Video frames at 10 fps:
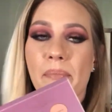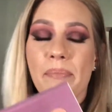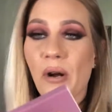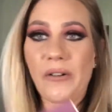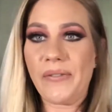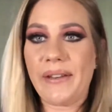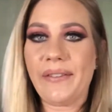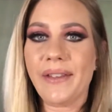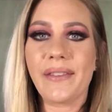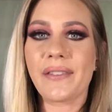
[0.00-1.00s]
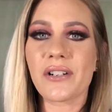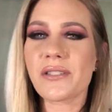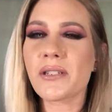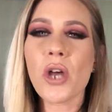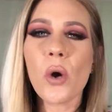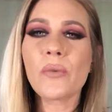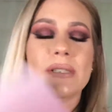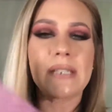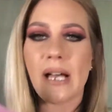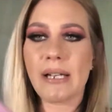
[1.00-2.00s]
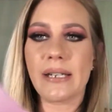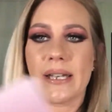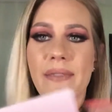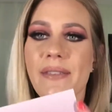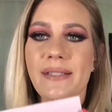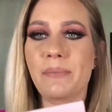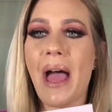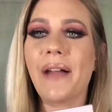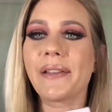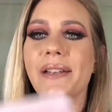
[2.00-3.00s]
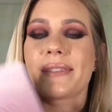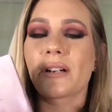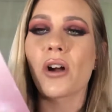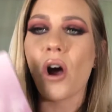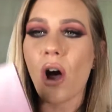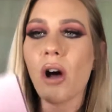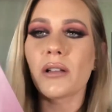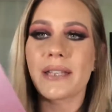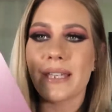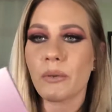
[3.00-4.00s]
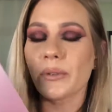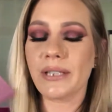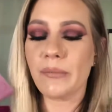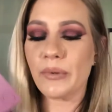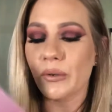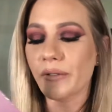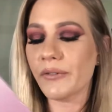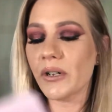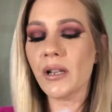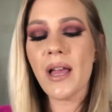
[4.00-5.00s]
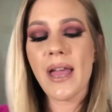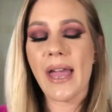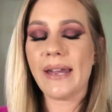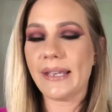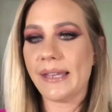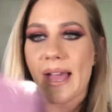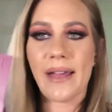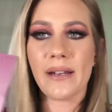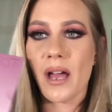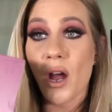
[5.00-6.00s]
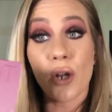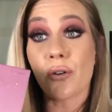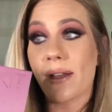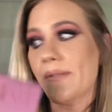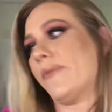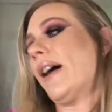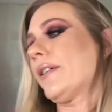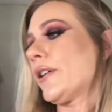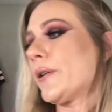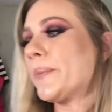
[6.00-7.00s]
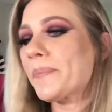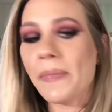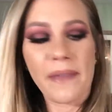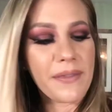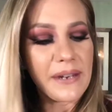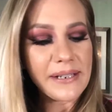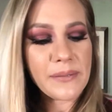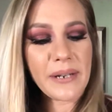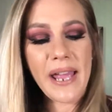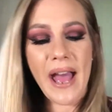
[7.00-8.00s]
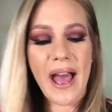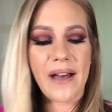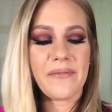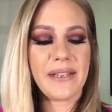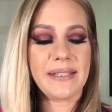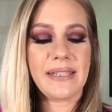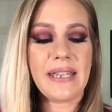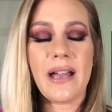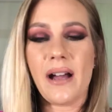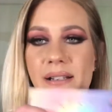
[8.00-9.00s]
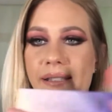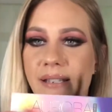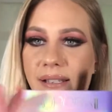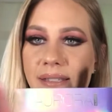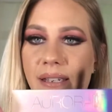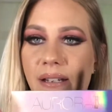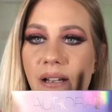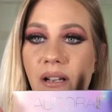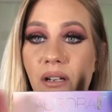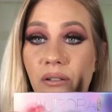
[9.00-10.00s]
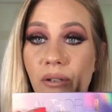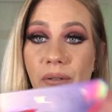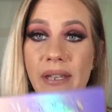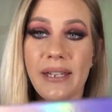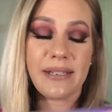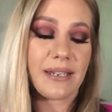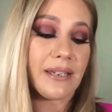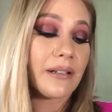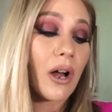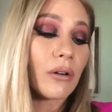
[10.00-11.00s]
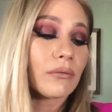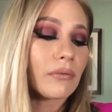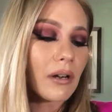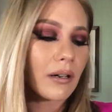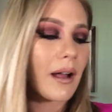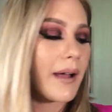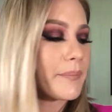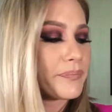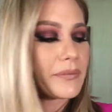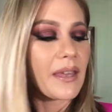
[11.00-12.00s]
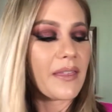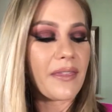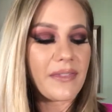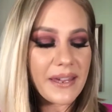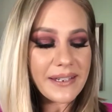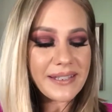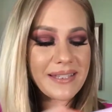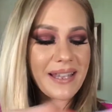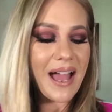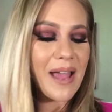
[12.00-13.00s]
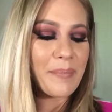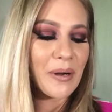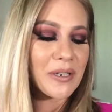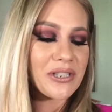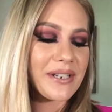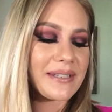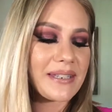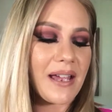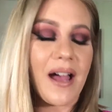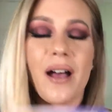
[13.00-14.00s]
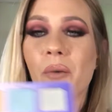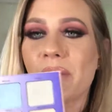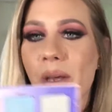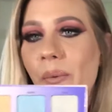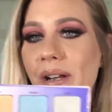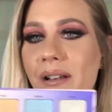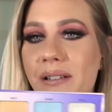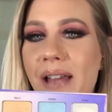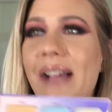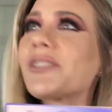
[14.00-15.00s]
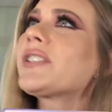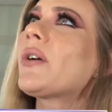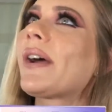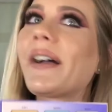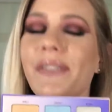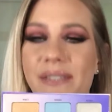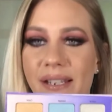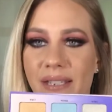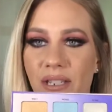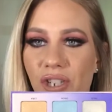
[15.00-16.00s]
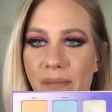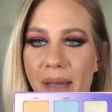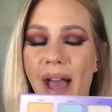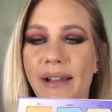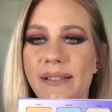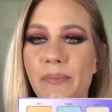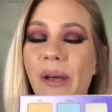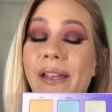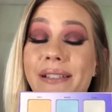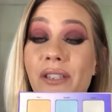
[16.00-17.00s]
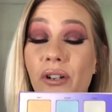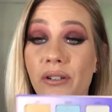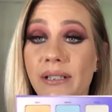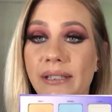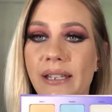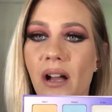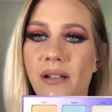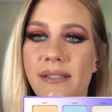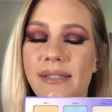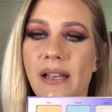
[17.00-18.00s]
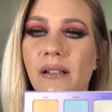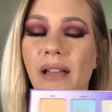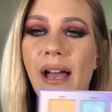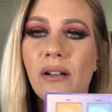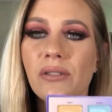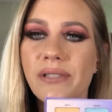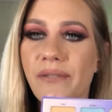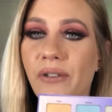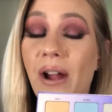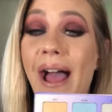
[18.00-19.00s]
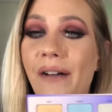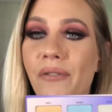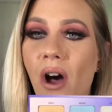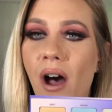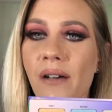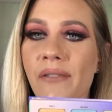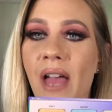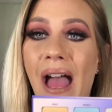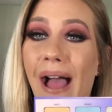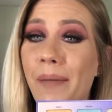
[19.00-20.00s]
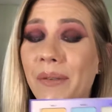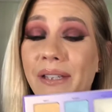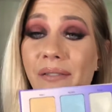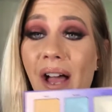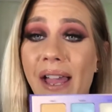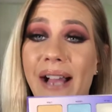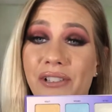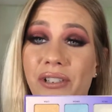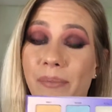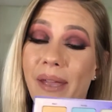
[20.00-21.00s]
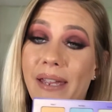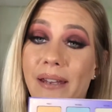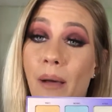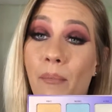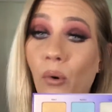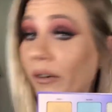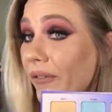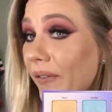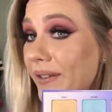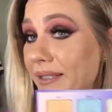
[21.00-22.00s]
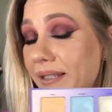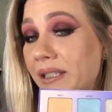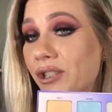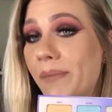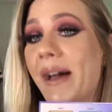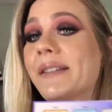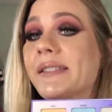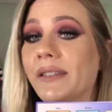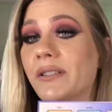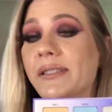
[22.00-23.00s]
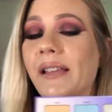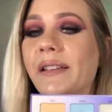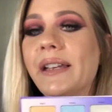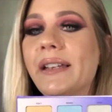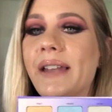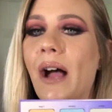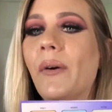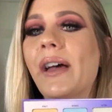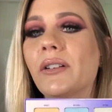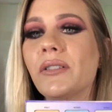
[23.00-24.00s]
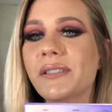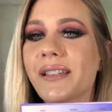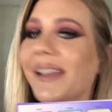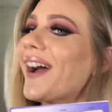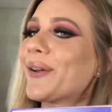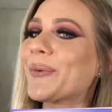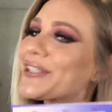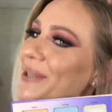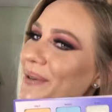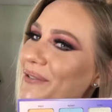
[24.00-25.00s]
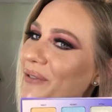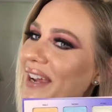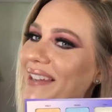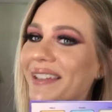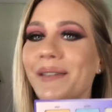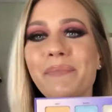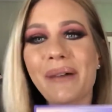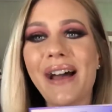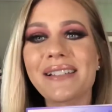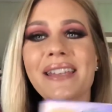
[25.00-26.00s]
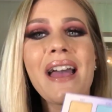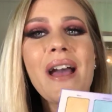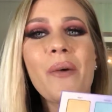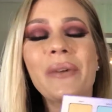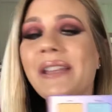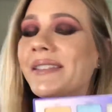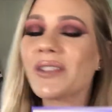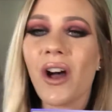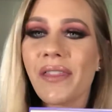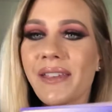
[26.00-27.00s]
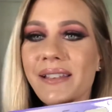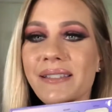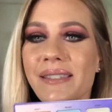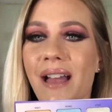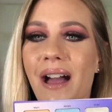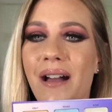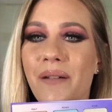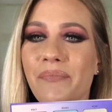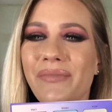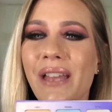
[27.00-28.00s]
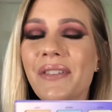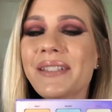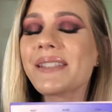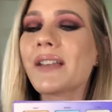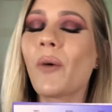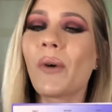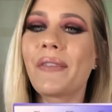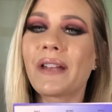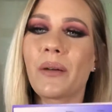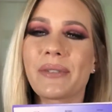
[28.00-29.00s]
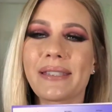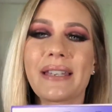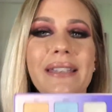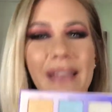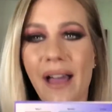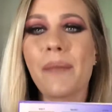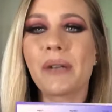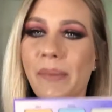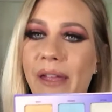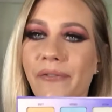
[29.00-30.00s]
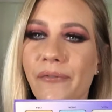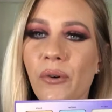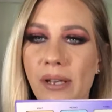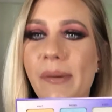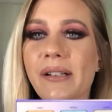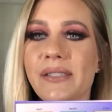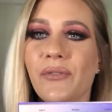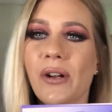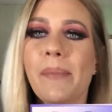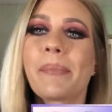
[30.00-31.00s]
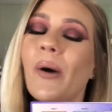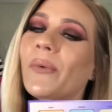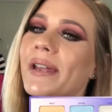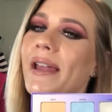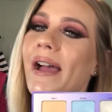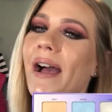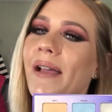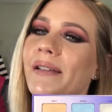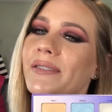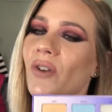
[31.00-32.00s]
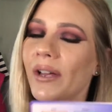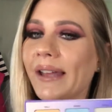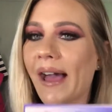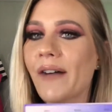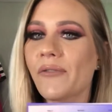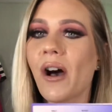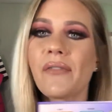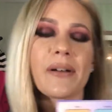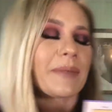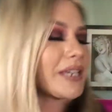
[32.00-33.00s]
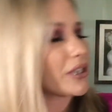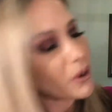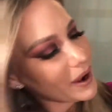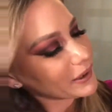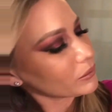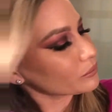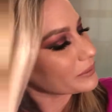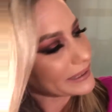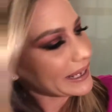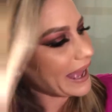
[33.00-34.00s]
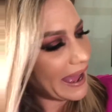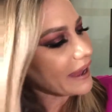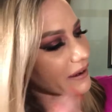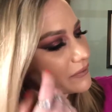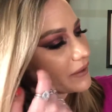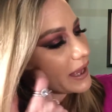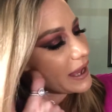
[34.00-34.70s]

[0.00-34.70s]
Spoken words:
perfectly. Like, there's no dud in this palette. They're all equally beautiful, and again, great value. The next one I have is the Anastasia Glow Kit in Aurora. This I purchased when it went on, actually no, I got this at TJ Maxx, but it's currently on sale at Ulta for half off. I believe I actually paid more for this at TJ Maxx than they're selling it now at Ulta. I kind of wish I would have waited, but when I saw these, now this is not one that I was like, yeah, I'm gonna pay 40 bucks for it, but when I saw it half off, I'm like, you know, I don't really have